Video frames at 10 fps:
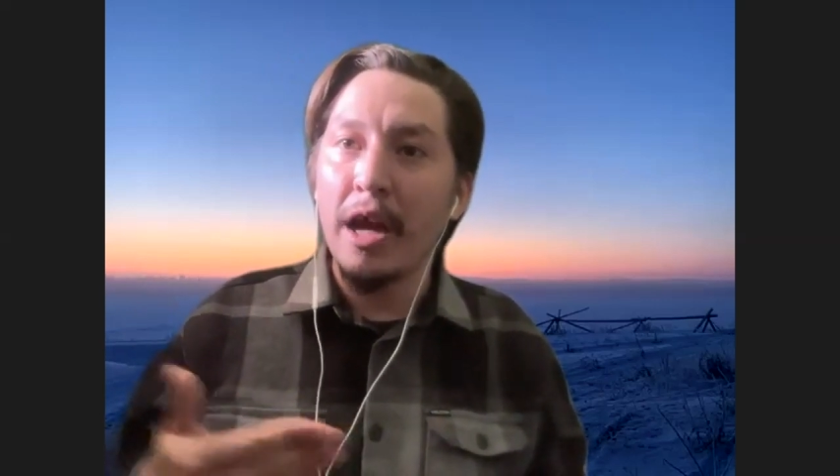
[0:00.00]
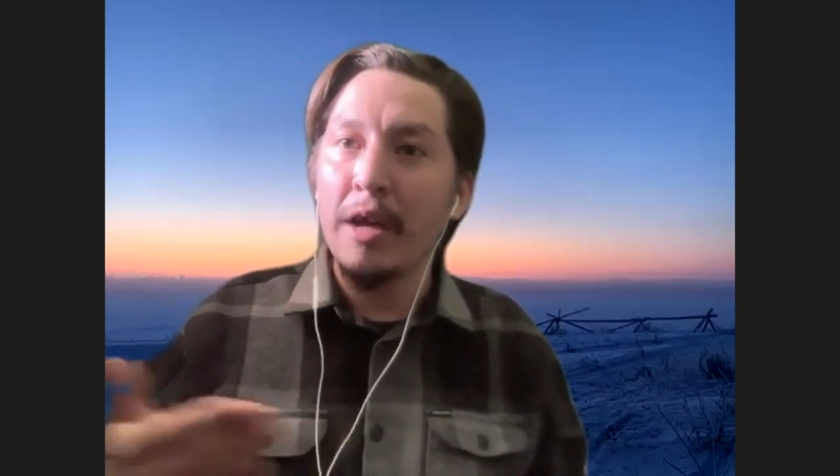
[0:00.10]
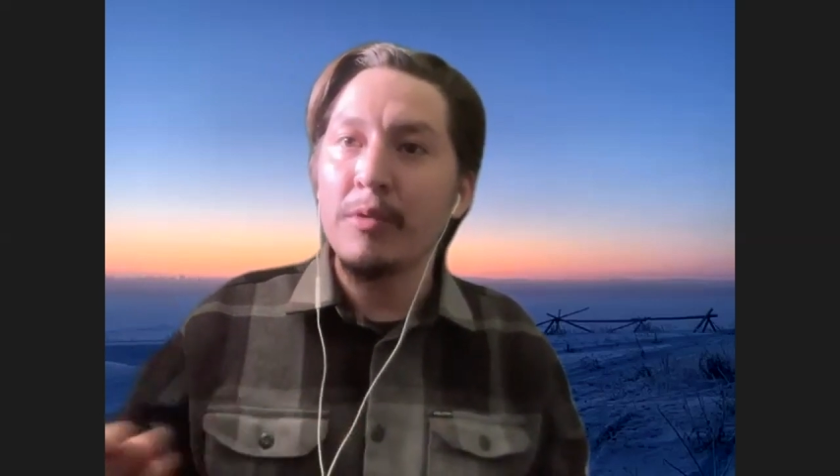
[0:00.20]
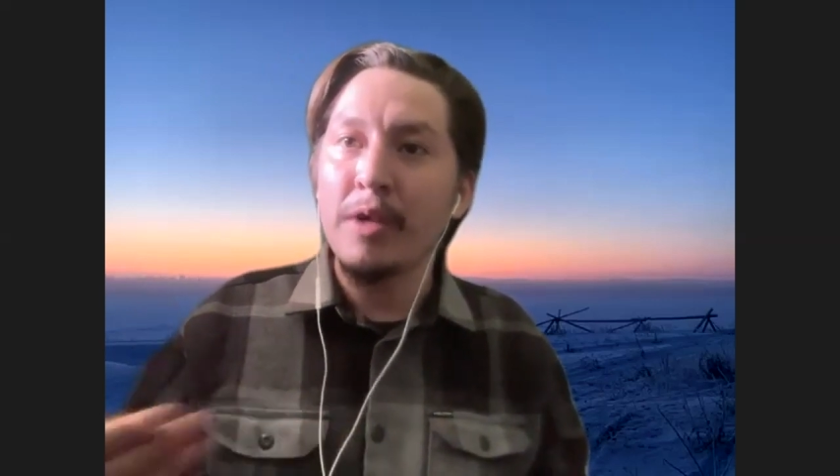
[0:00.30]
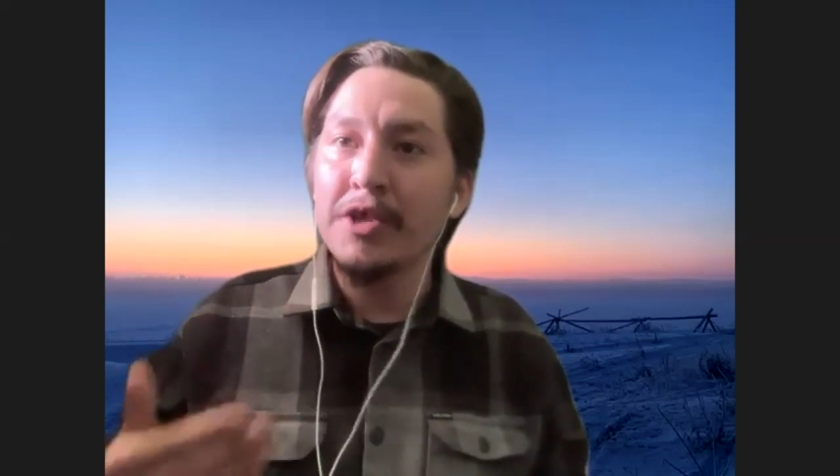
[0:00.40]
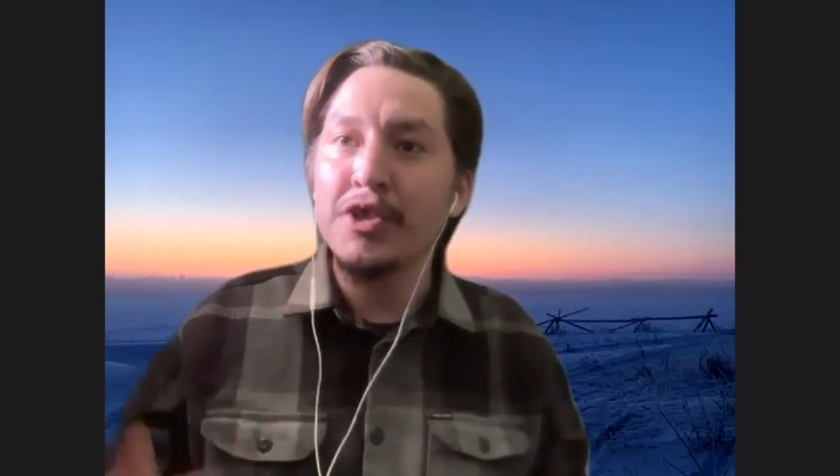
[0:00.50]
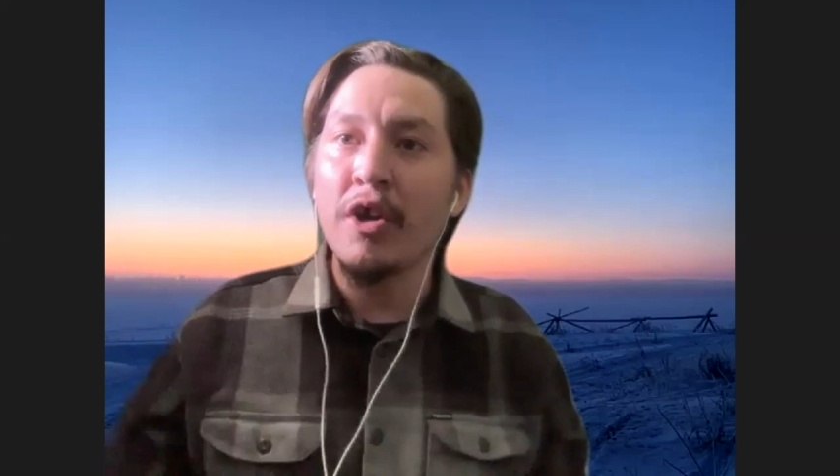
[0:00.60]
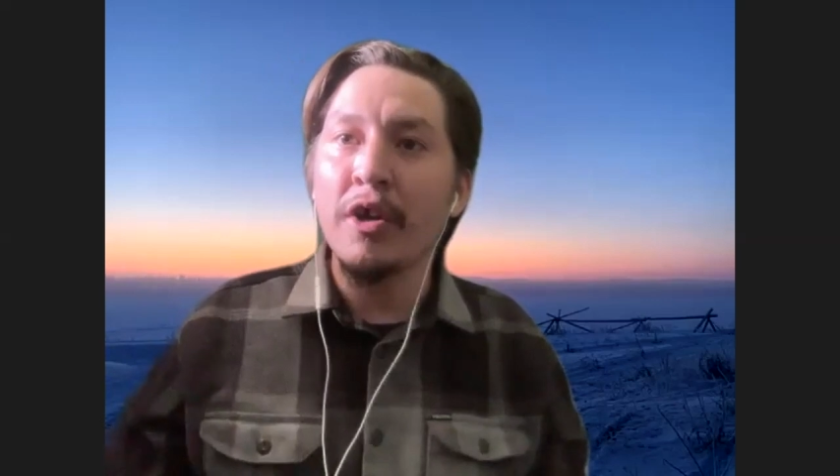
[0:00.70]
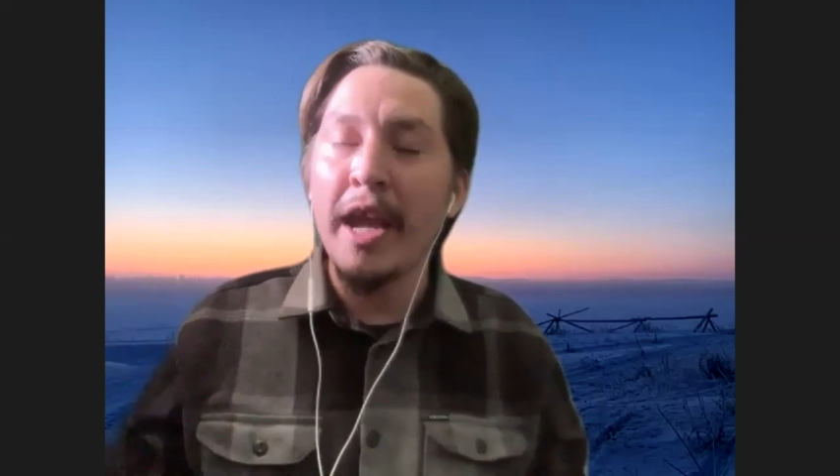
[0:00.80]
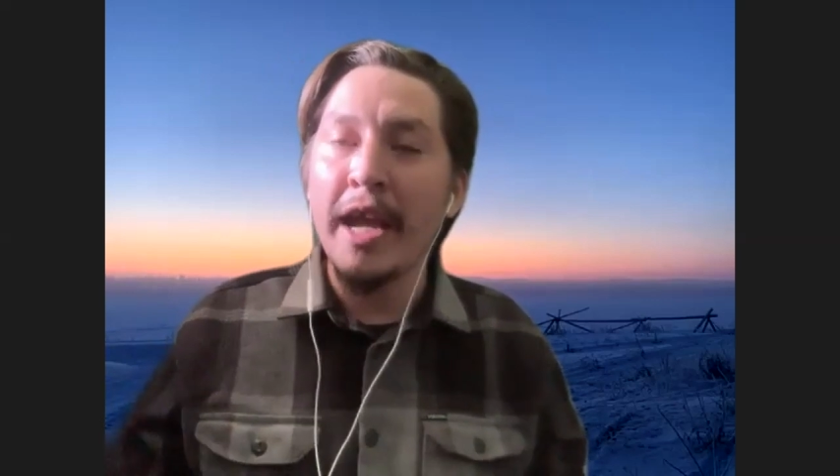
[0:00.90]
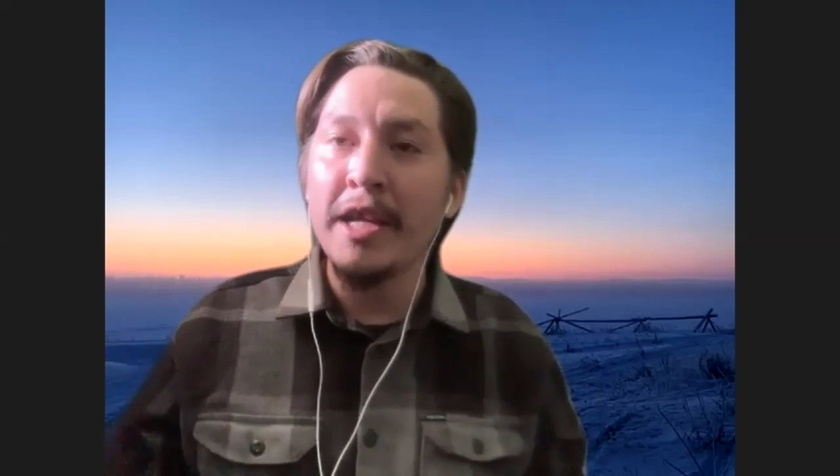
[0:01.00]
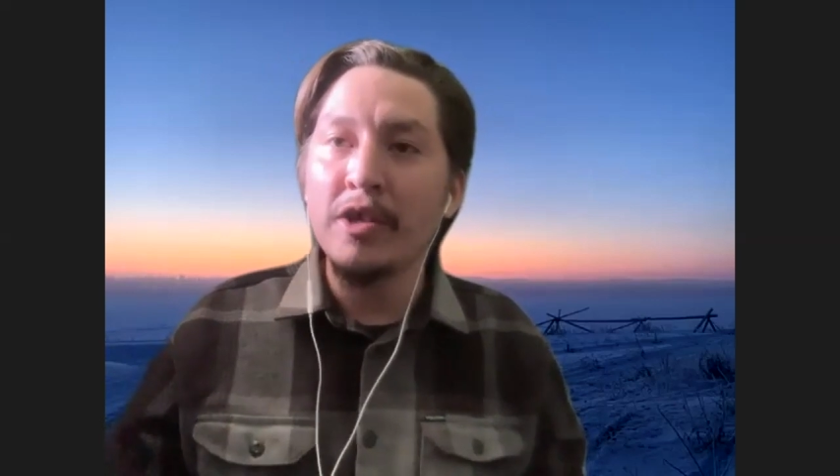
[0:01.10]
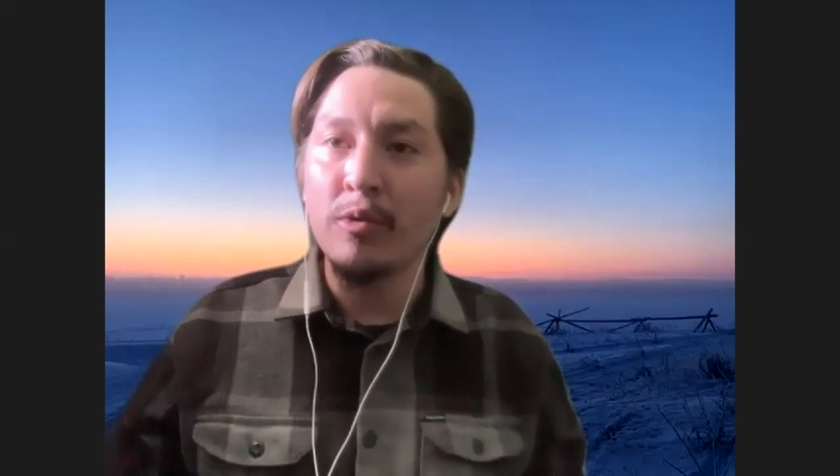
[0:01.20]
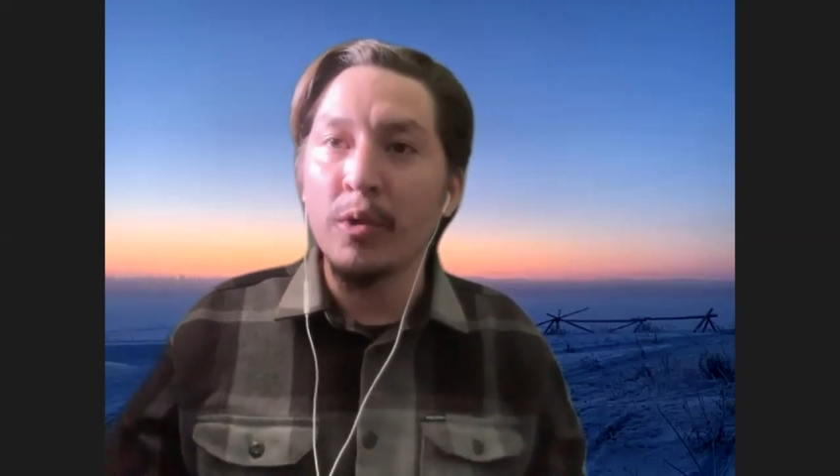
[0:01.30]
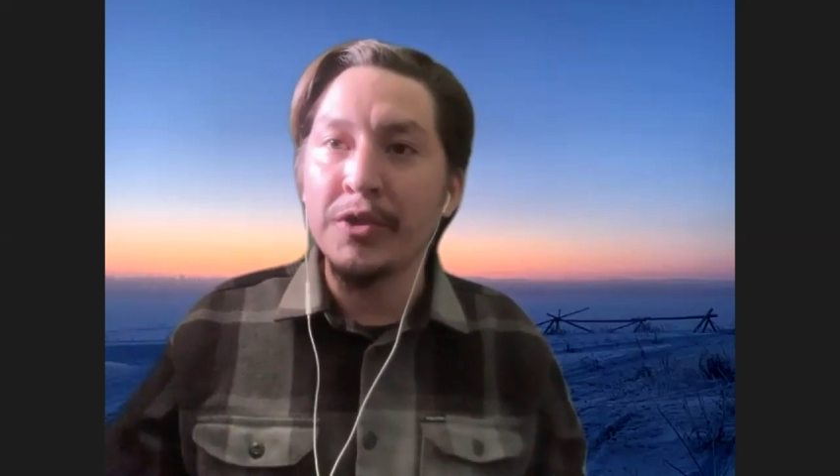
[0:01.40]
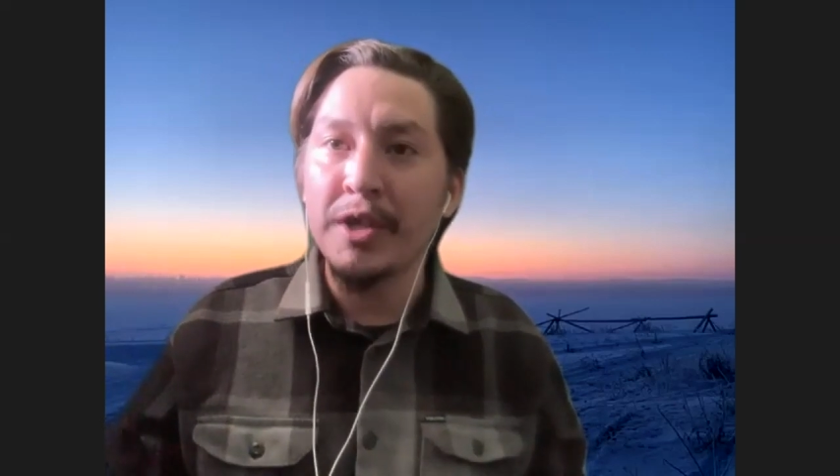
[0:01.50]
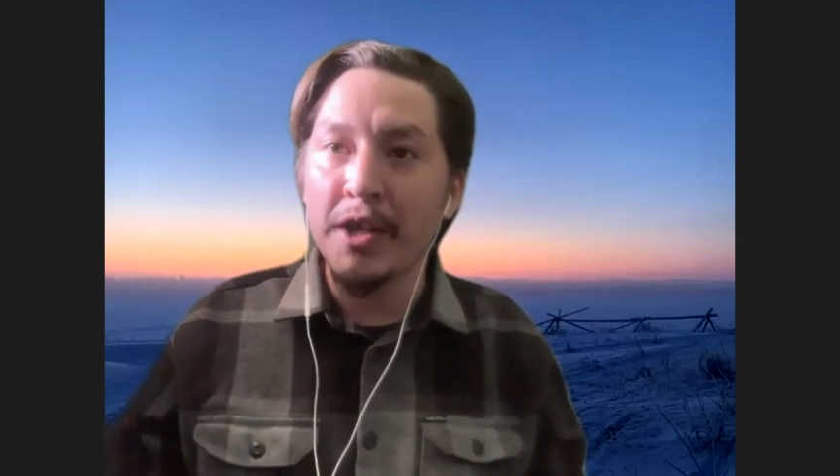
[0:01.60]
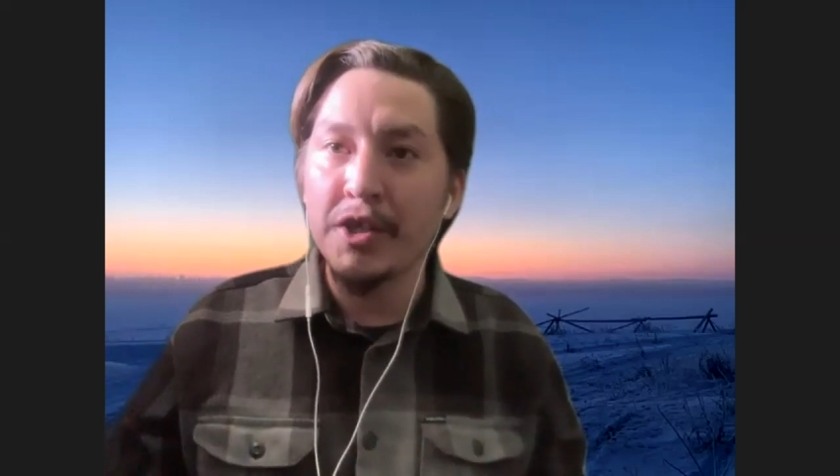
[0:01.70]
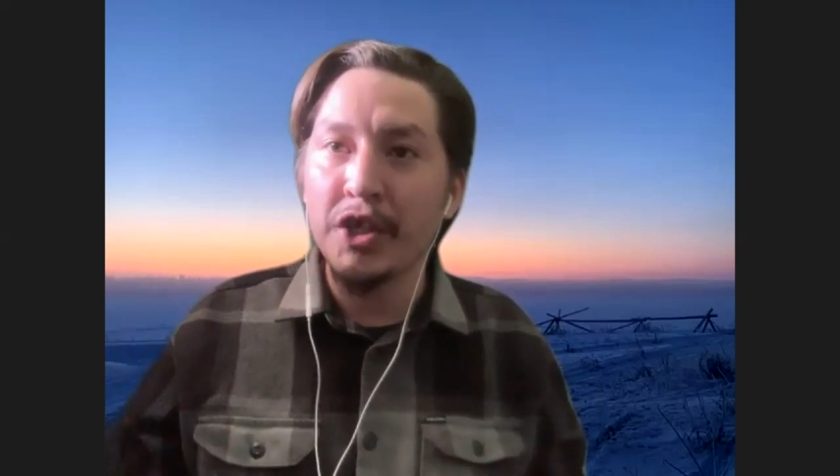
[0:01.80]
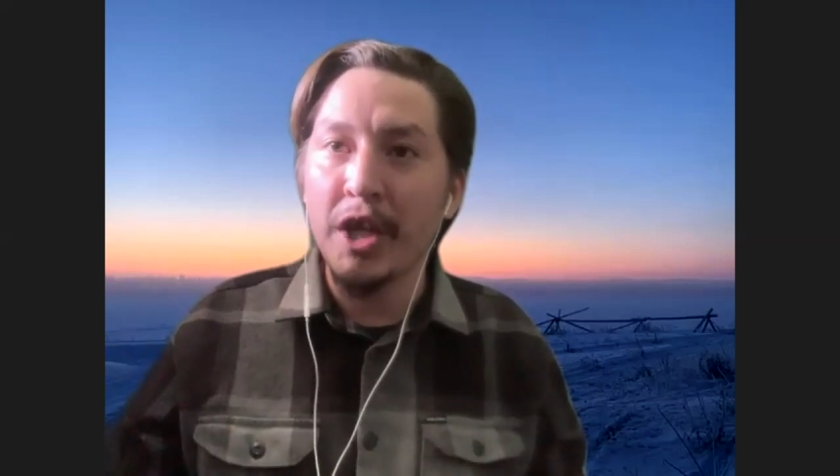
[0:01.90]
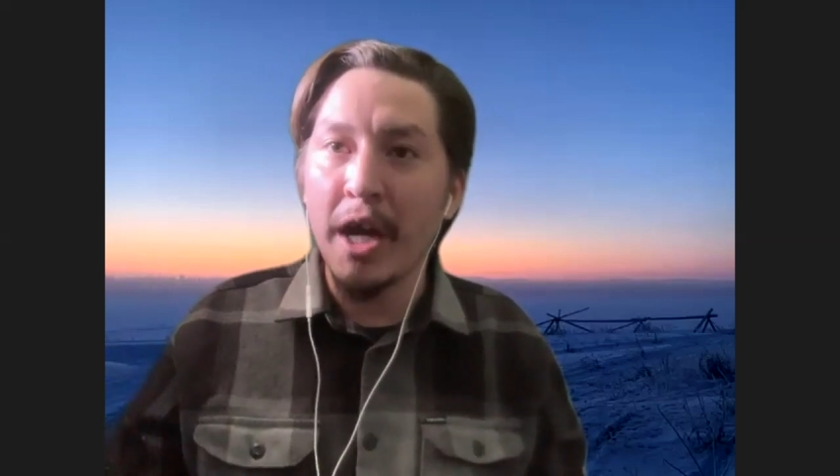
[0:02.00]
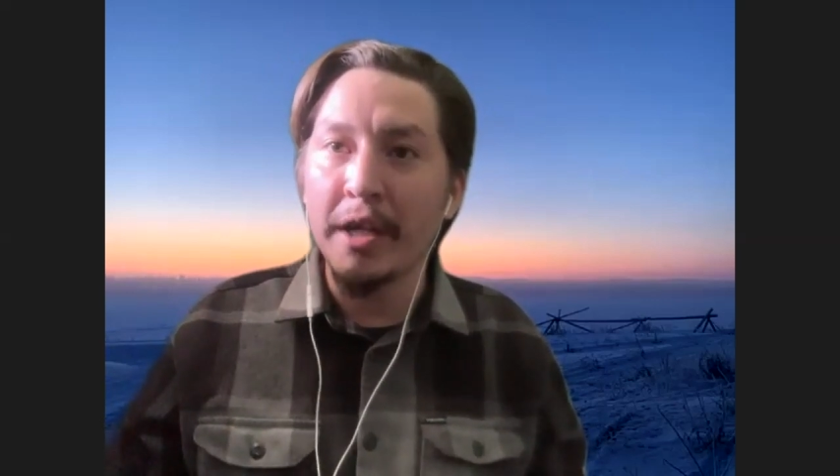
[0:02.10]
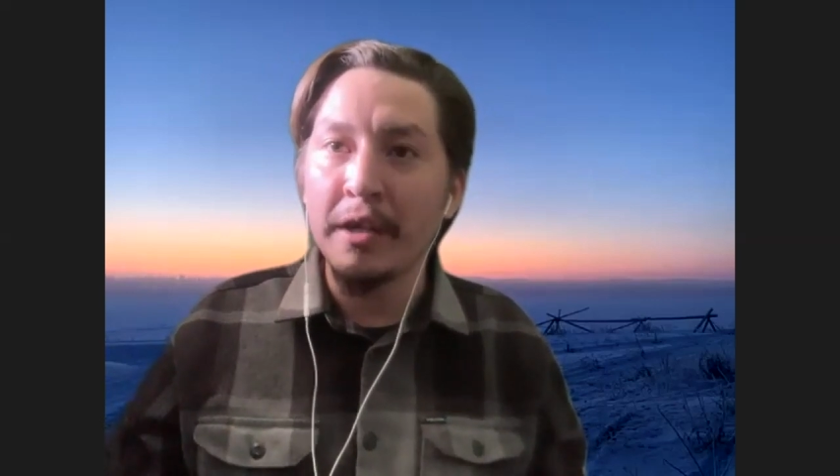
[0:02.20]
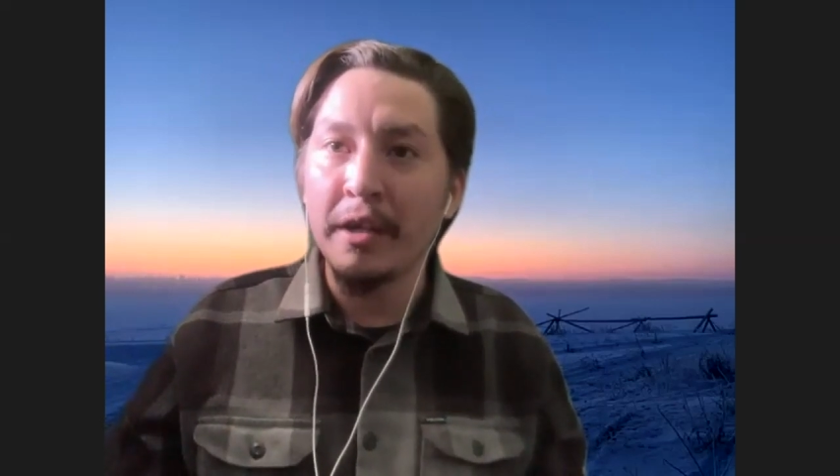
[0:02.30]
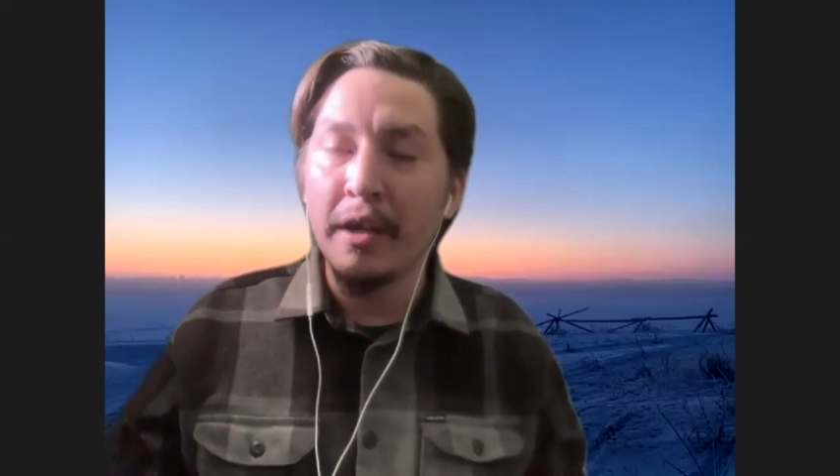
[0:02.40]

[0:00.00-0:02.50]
I, I saw an eight year old touch a gun,